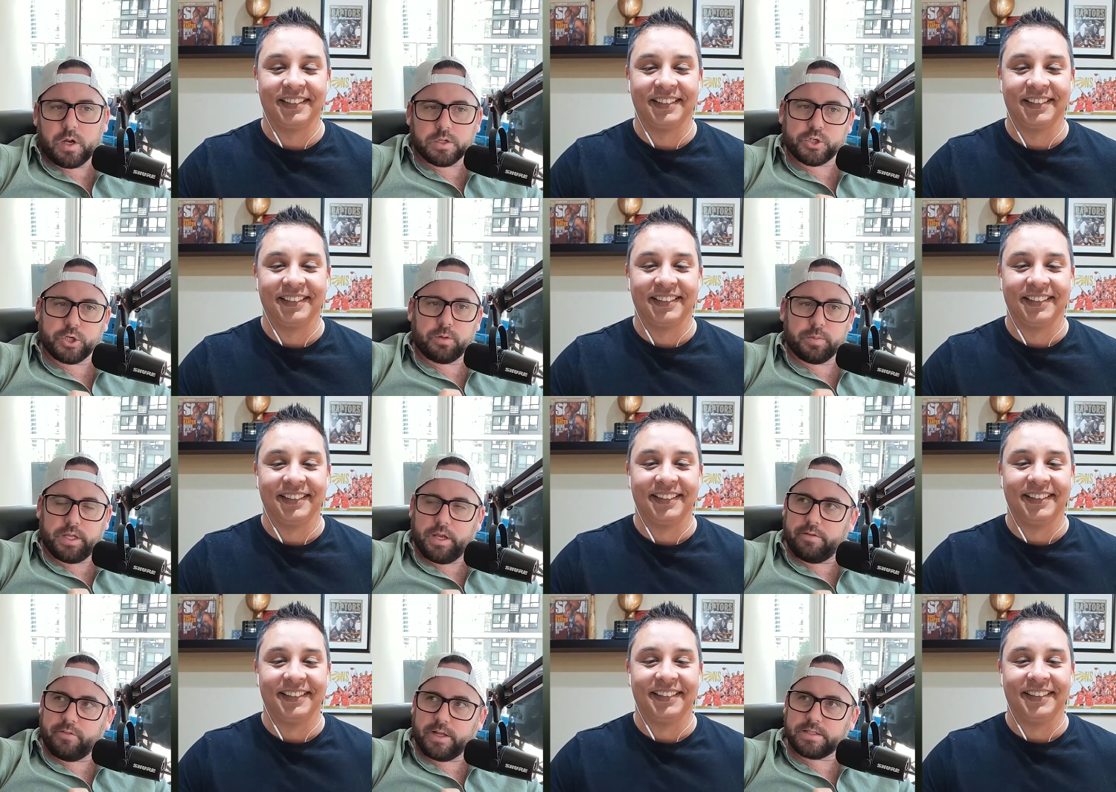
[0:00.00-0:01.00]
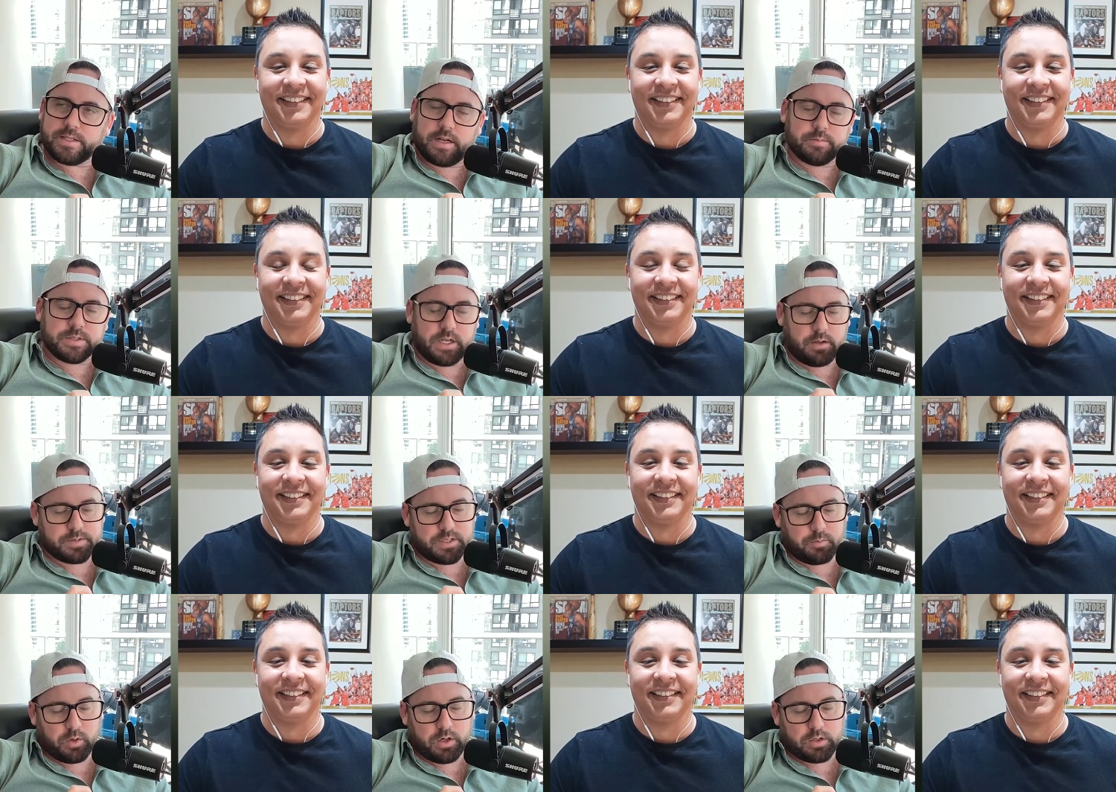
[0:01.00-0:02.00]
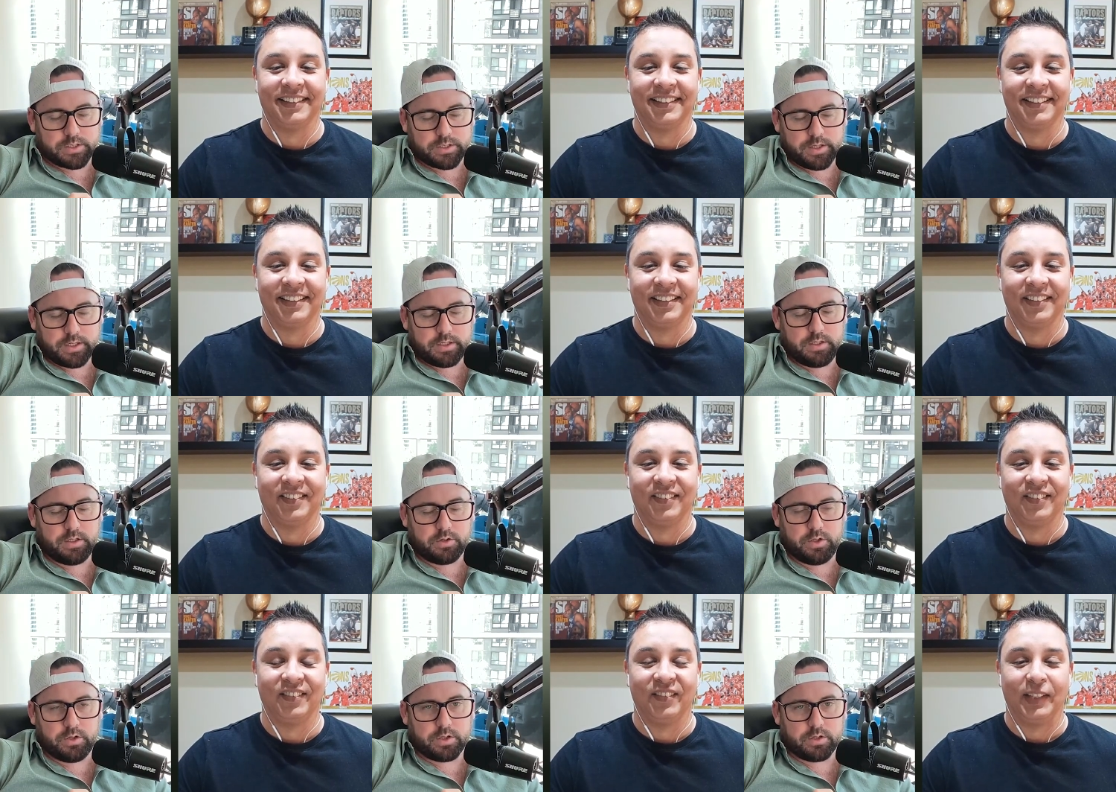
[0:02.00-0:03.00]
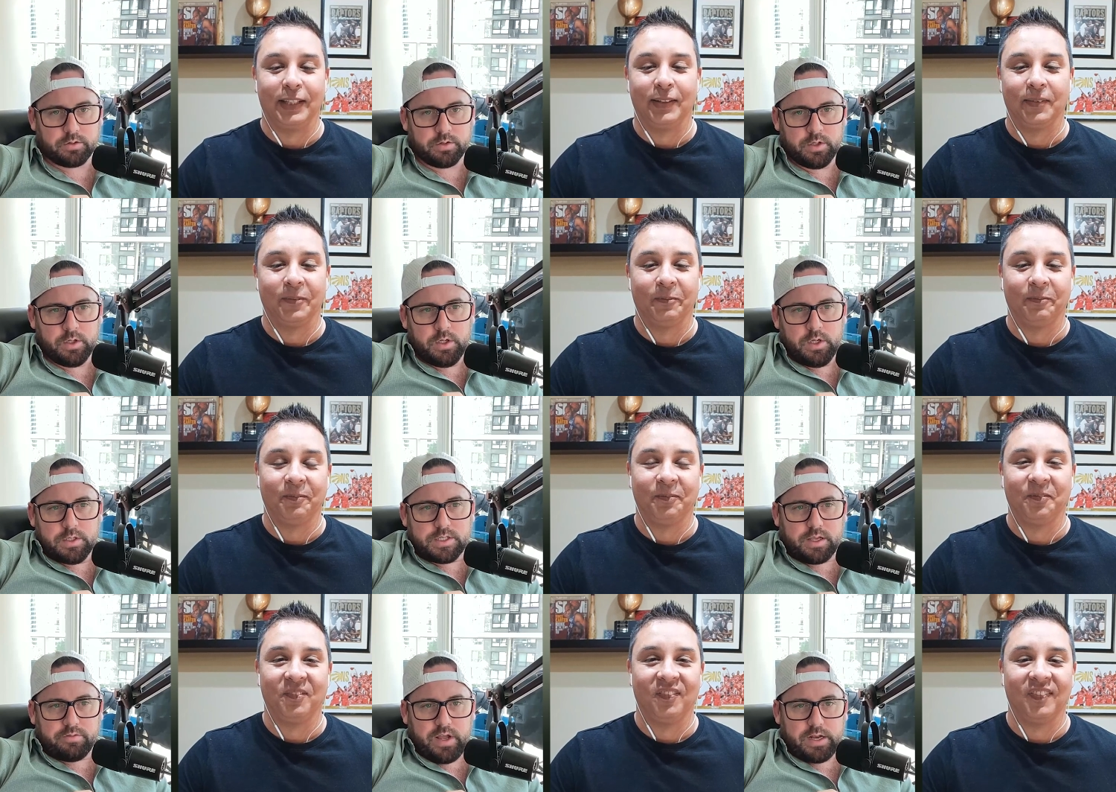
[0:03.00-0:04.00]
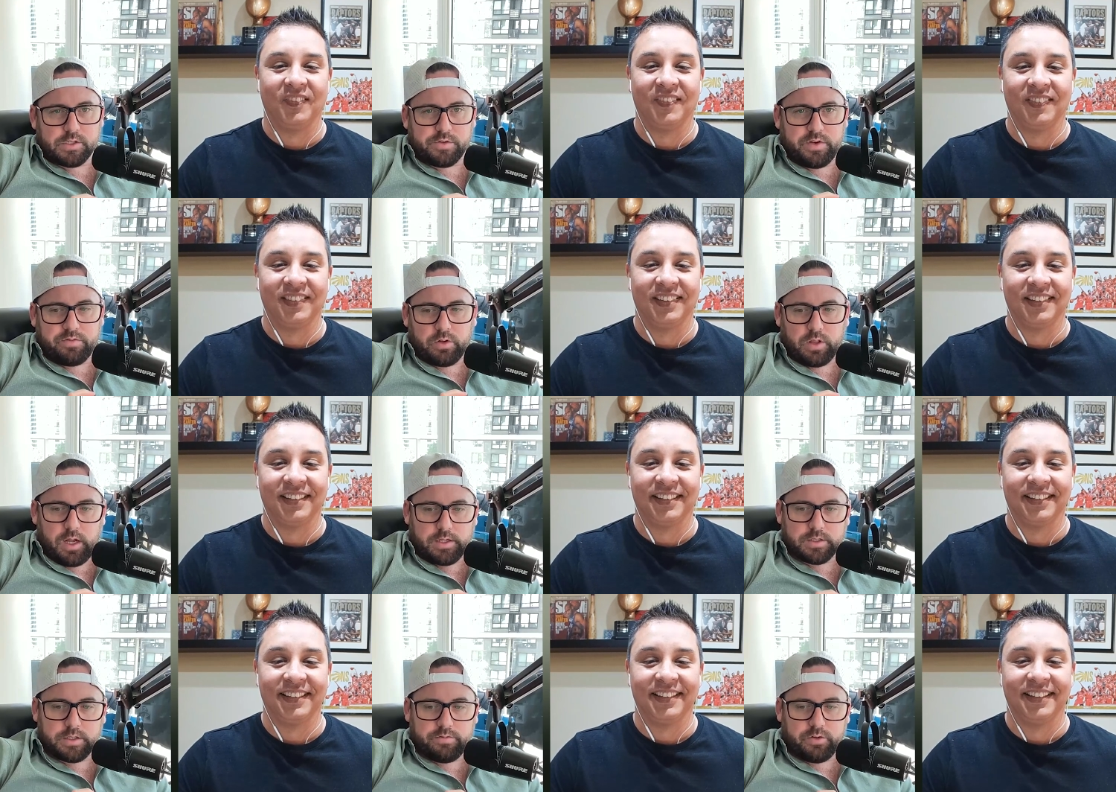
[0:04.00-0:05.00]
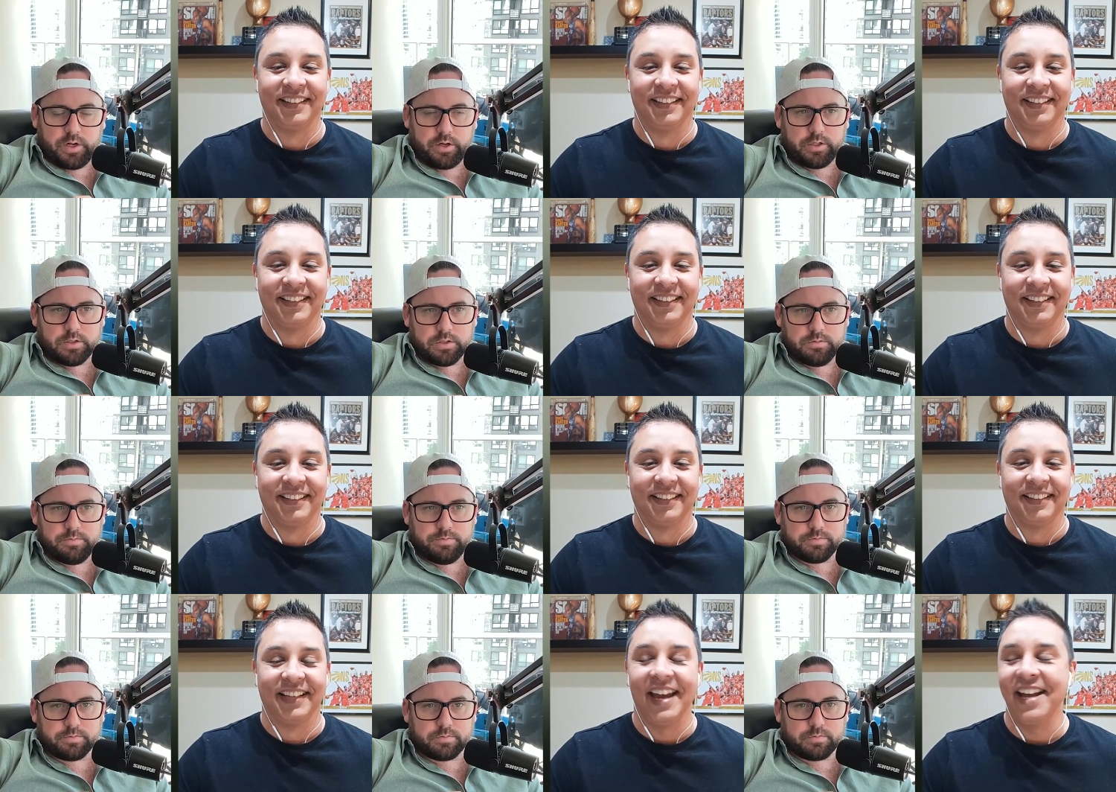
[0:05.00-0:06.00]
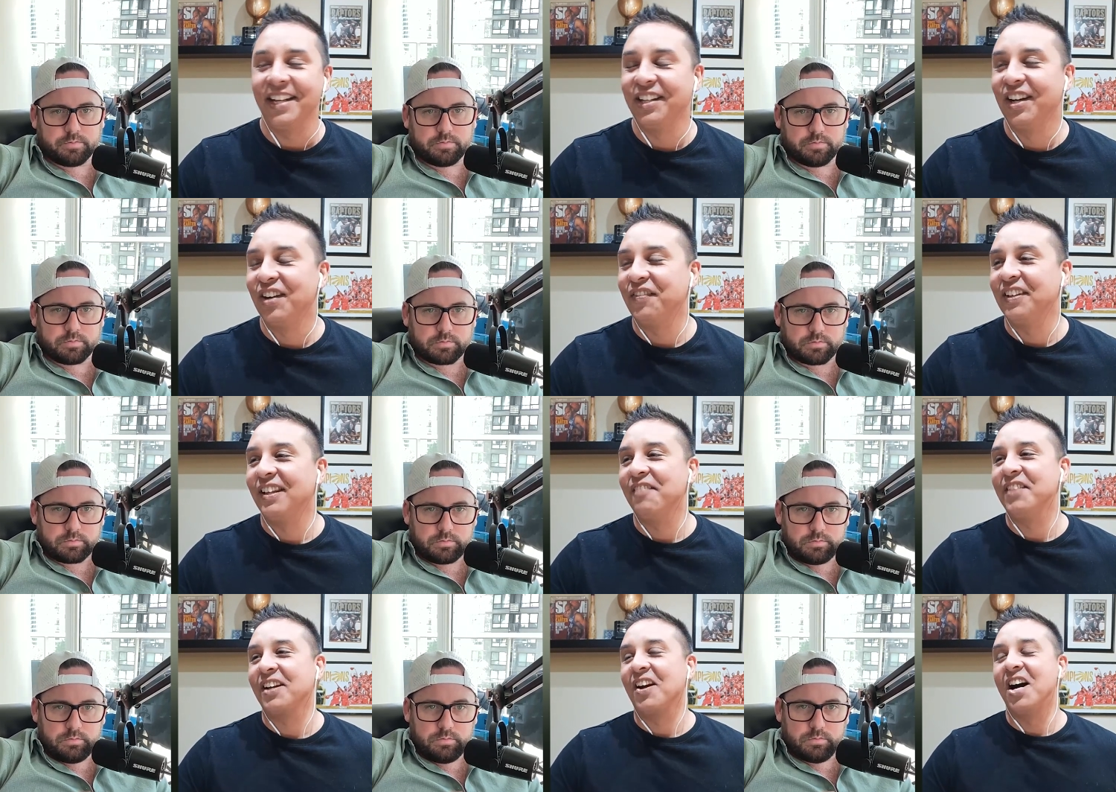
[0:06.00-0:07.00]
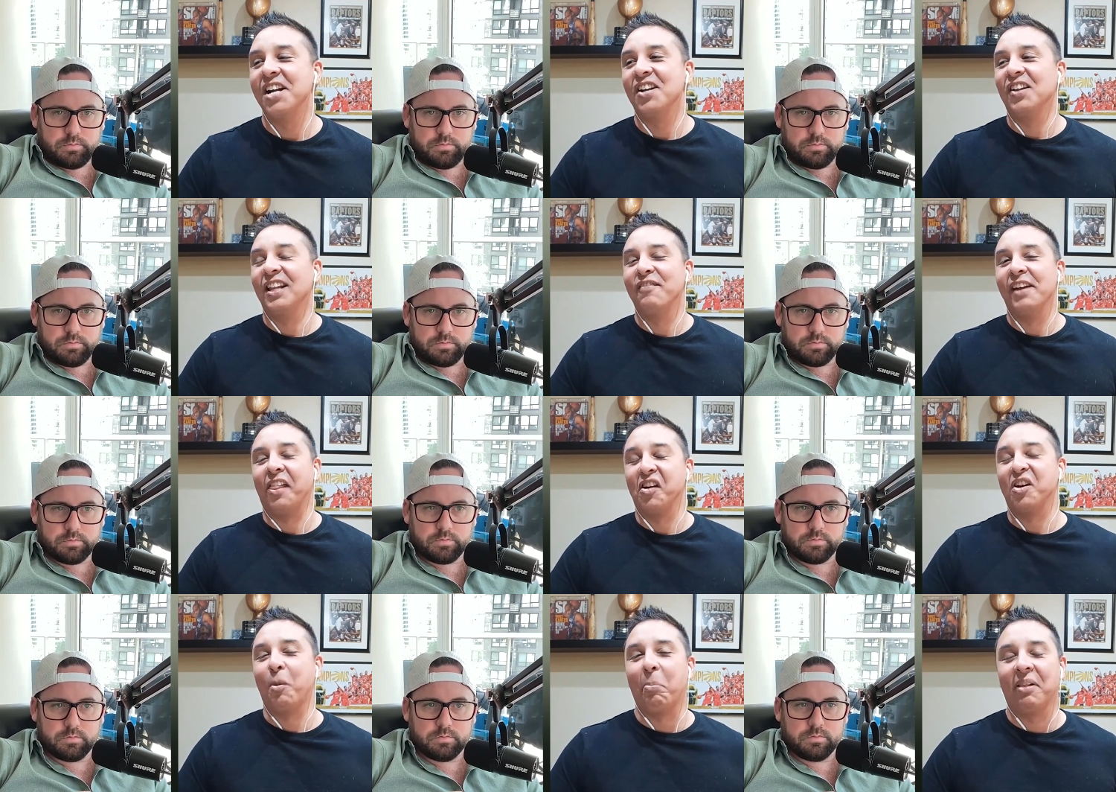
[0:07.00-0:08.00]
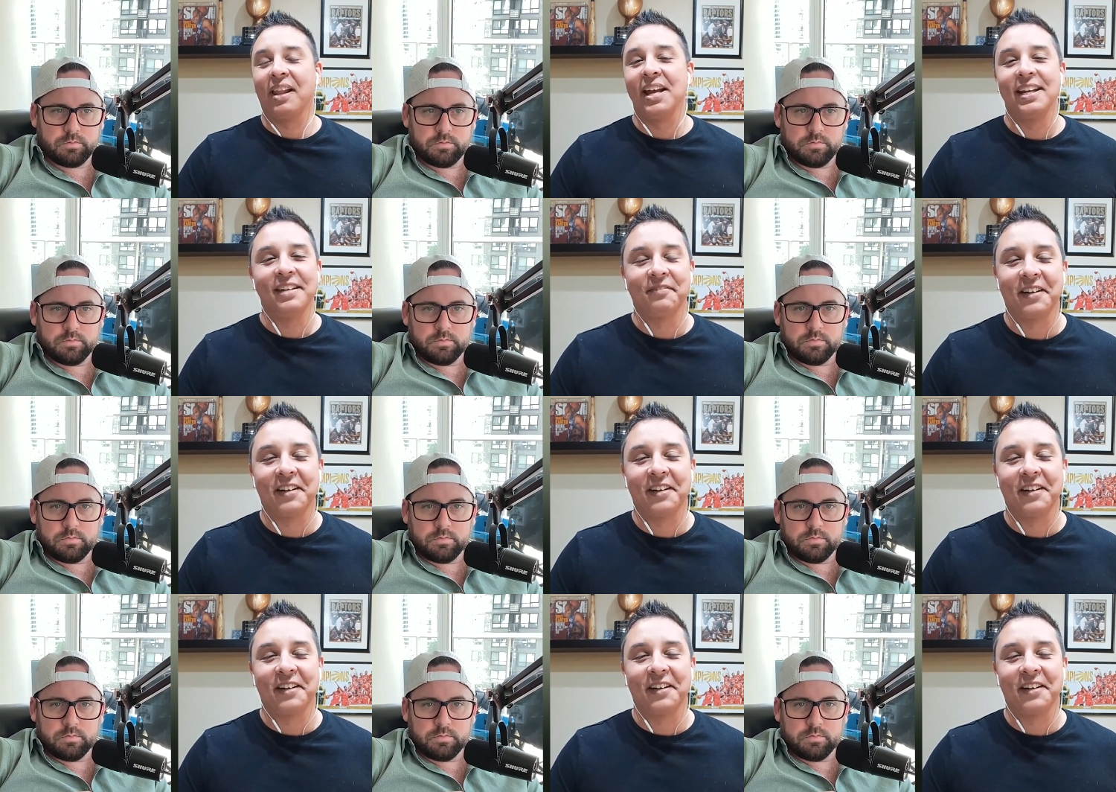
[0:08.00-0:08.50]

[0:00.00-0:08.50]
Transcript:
Speaker 1: not sure, but you have that set up somewhere else so that, you know, you can take advantage of different lines in different areas.
Speaker 2: Hey, you know, if you love the condo living, there are plenty